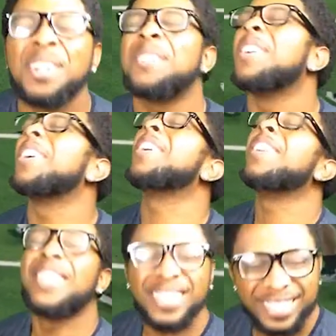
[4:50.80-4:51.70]
Come
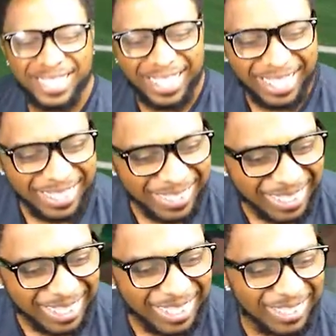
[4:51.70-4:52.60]
on, dog, you're
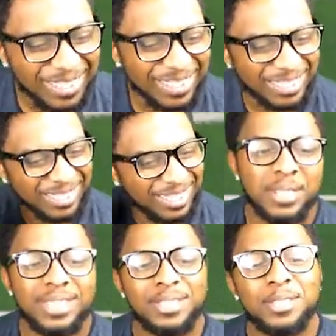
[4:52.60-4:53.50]
on that corner. I
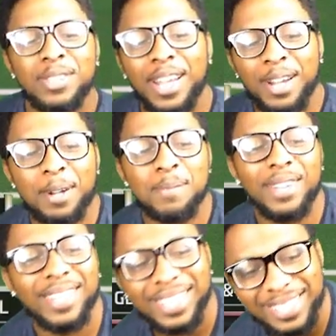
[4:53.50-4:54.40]
mean, this dude Eric
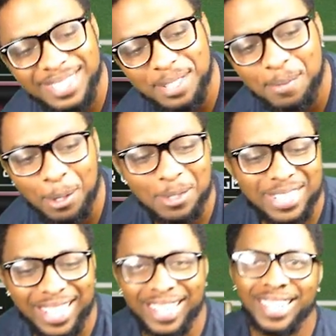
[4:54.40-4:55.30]
Bailey is the
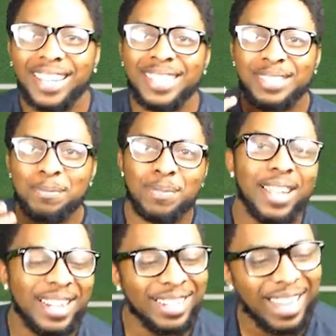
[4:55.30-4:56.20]
most clutch
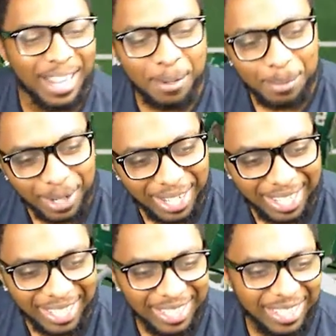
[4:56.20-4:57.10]
player. Like,
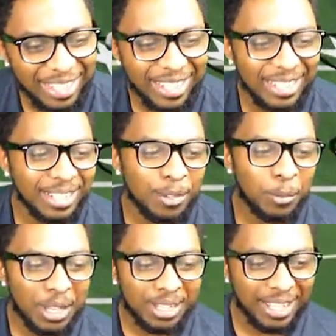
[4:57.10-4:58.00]
bruh, he
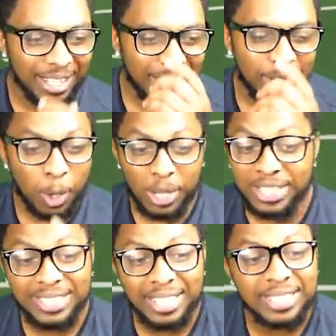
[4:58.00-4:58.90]
went, he go,
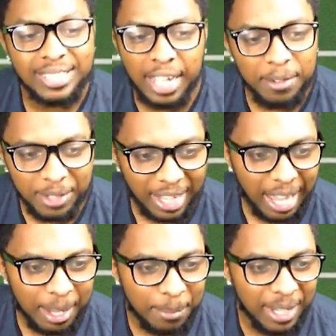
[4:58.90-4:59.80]
he's done this every
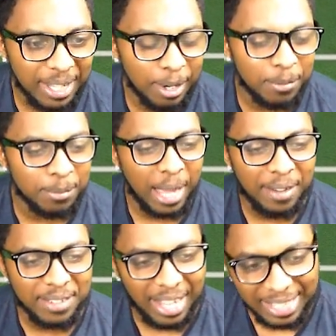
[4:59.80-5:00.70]
game, and he go from
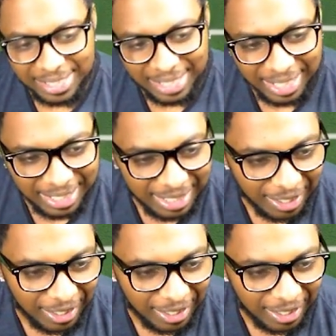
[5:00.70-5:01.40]
having like 10